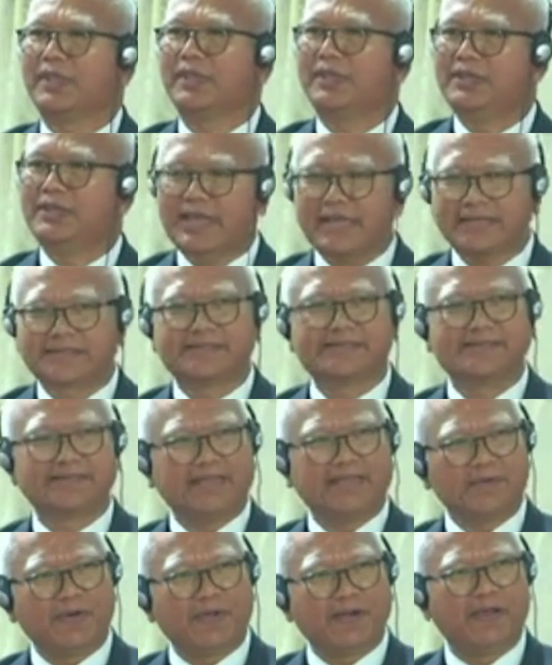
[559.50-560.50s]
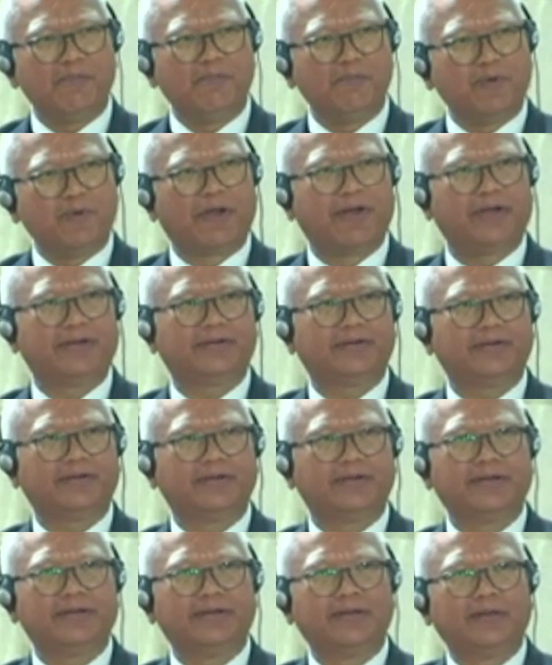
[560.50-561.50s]
Yes, they were employed.
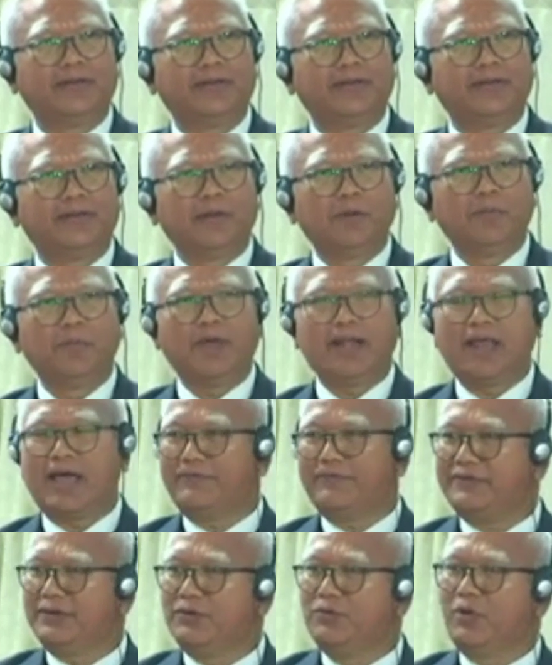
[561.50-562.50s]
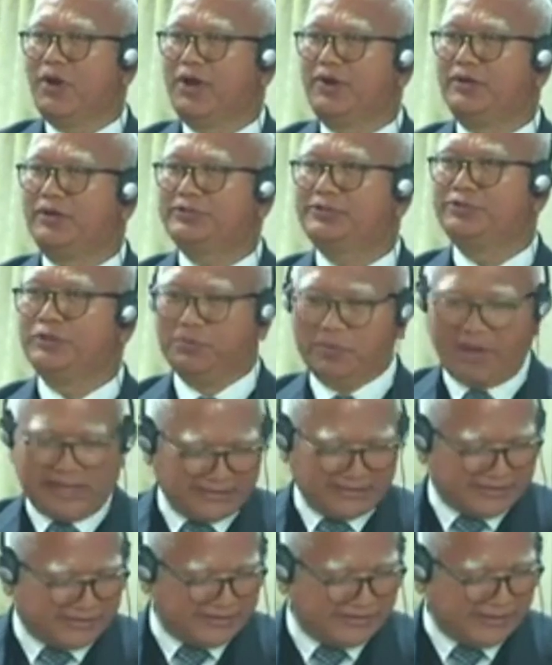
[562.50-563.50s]
But after 1 or 2
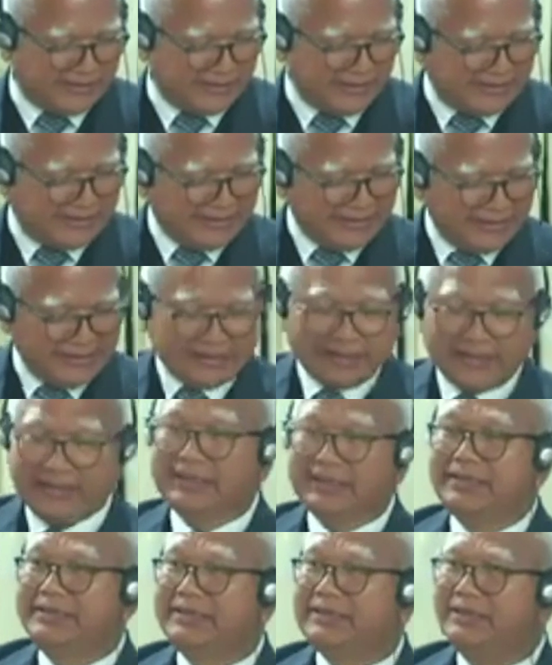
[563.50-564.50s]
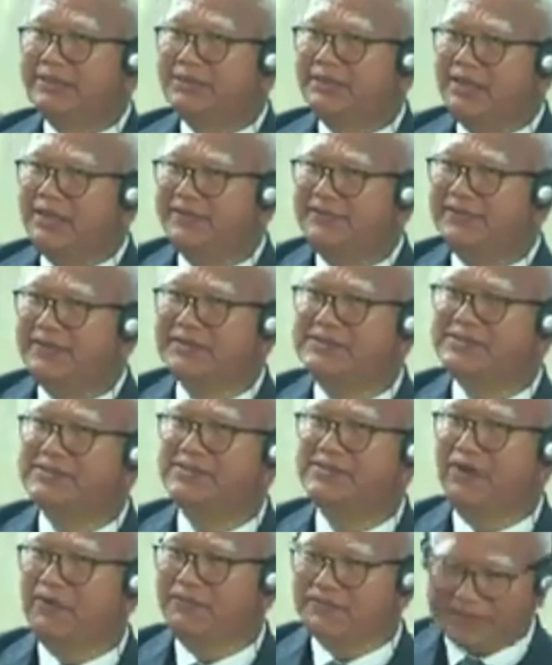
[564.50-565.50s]
months, the
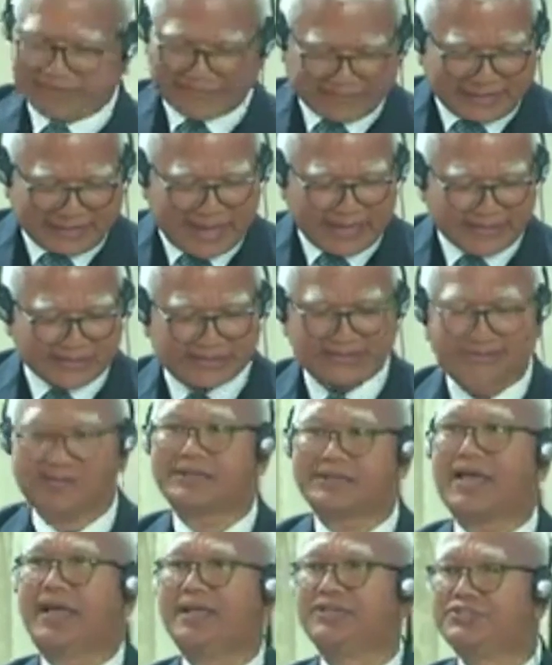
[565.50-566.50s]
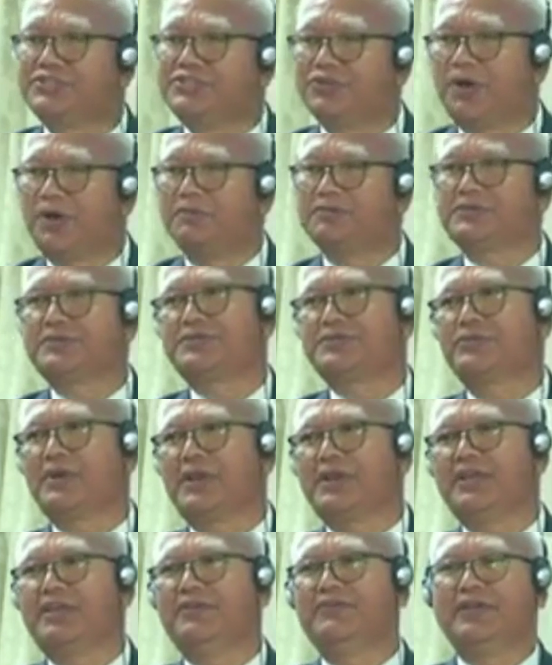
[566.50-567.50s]
toughest of the tasks and jobs were
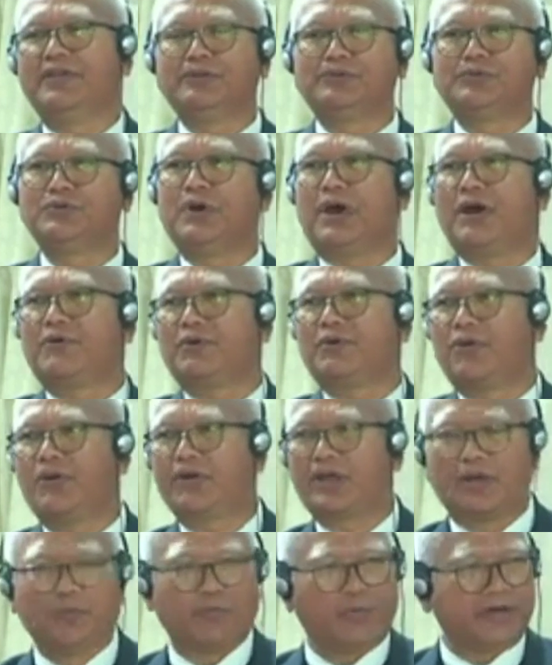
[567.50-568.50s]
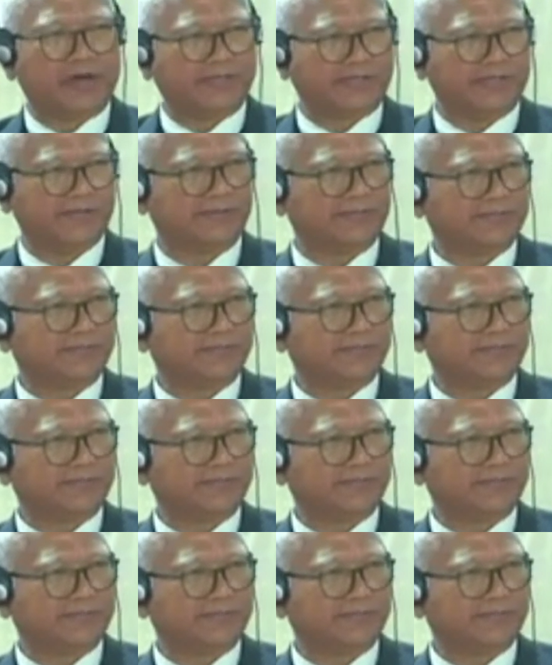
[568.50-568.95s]
given to our local boys,